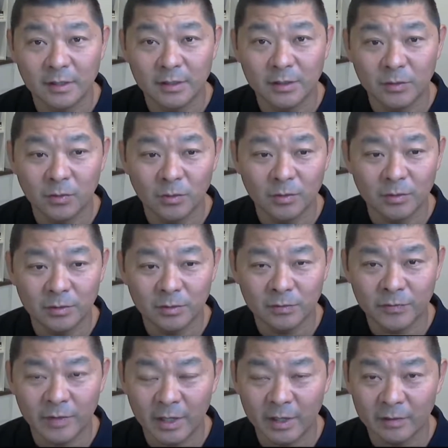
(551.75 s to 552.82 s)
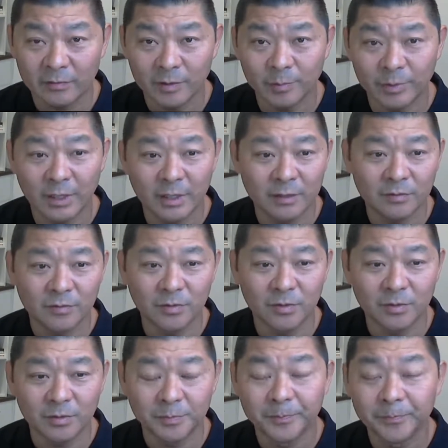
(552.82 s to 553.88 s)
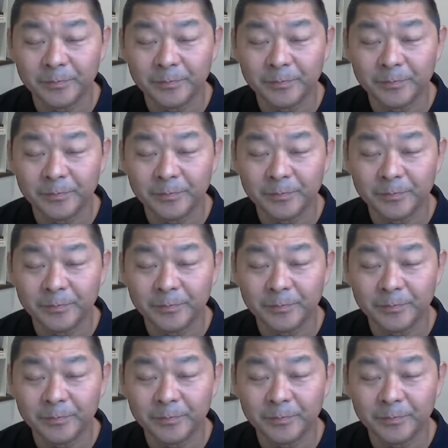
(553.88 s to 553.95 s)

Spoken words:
you have applied for.